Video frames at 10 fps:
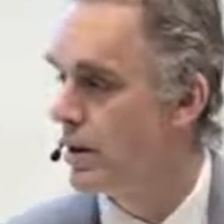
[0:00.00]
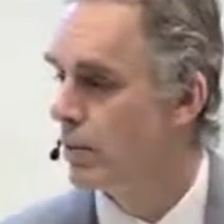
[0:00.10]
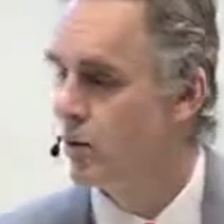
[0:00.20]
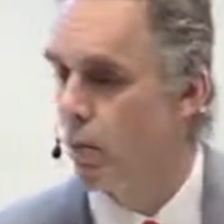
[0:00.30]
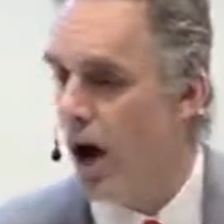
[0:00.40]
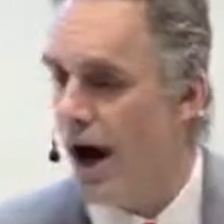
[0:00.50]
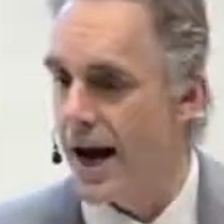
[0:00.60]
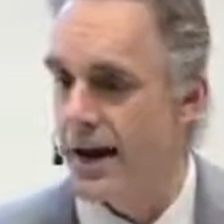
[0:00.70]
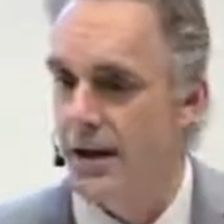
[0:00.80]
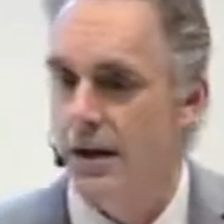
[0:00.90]
Well,
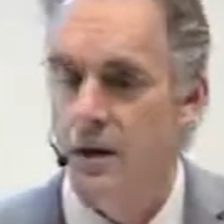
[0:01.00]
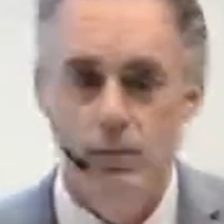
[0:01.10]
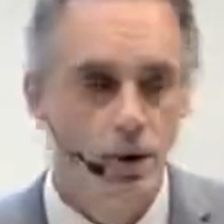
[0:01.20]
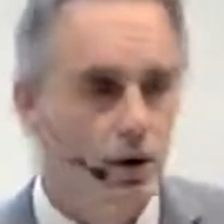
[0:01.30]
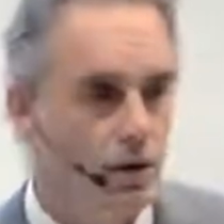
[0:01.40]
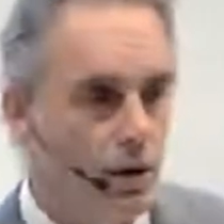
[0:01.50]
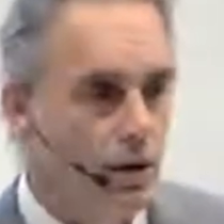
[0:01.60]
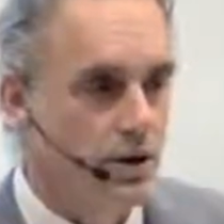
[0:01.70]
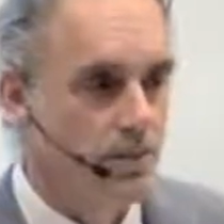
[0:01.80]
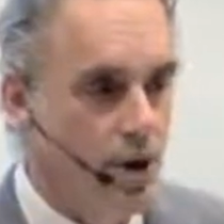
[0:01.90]
why? Well,
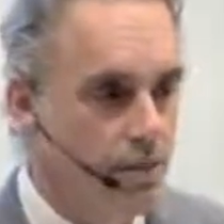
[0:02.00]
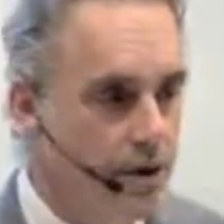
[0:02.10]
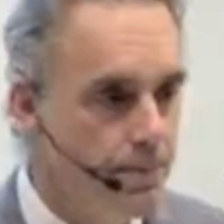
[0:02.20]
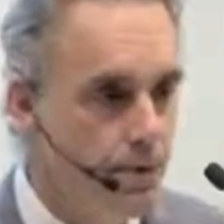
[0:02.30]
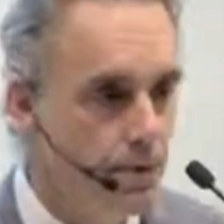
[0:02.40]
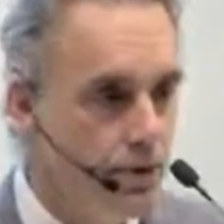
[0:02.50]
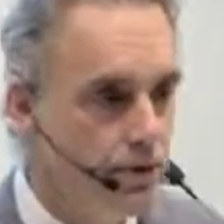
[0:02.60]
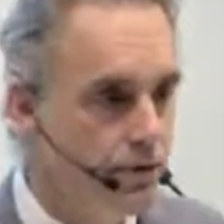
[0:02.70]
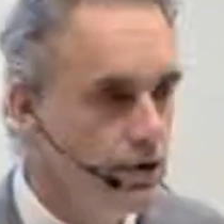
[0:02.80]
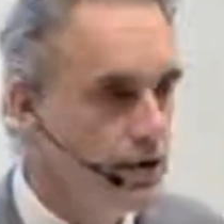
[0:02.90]
smart people go to
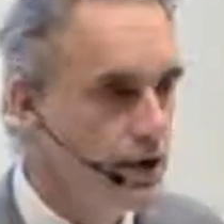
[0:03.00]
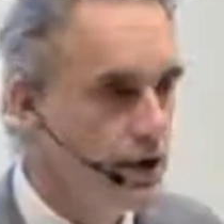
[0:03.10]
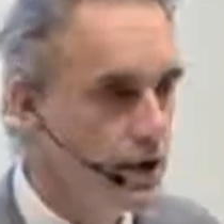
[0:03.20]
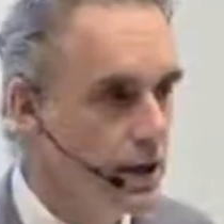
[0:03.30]
university.